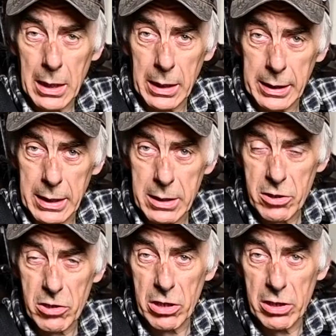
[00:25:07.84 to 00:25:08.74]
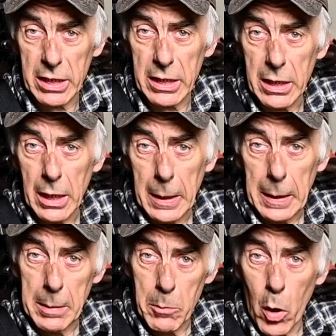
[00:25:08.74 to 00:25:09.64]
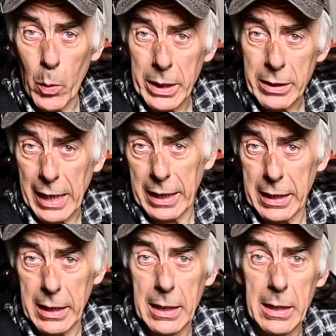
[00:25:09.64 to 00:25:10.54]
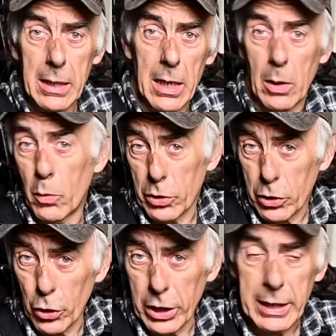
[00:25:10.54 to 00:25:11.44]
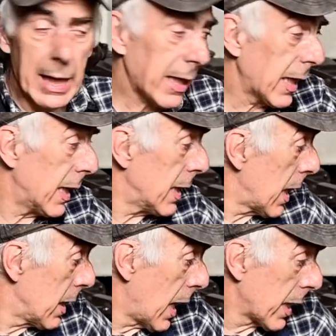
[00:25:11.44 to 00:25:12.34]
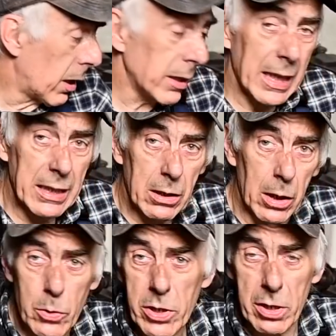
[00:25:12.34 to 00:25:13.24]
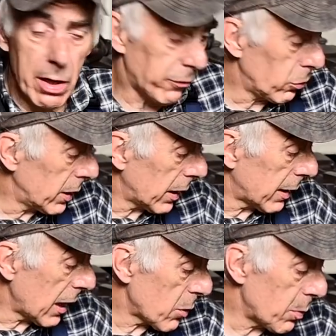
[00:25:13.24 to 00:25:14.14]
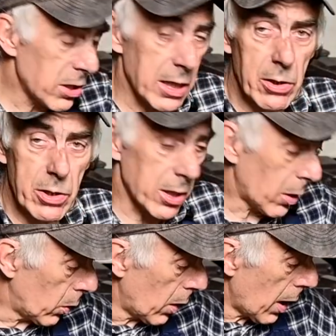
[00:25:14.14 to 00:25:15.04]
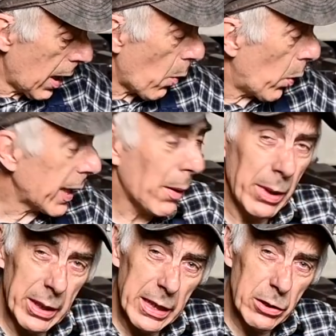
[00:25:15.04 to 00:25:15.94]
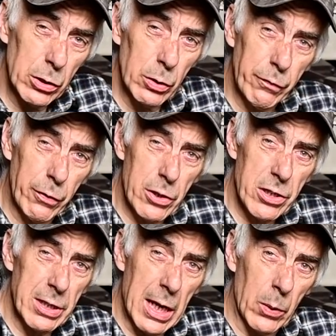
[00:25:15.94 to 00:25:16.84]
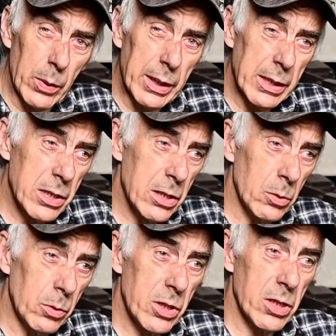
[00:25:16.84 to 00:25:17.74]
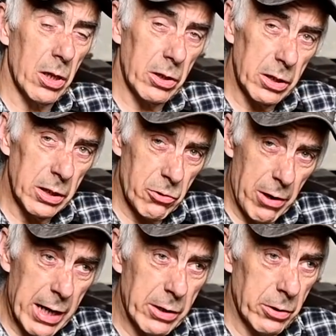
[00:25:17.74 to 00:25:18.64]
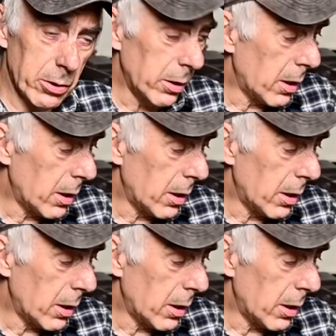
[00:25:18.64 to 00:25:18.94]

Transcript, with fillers: against the uh, mowing deck uh, or the cutting deck and, and I can't get close enough to the attachments here so what I will need to do first now is to start the tractor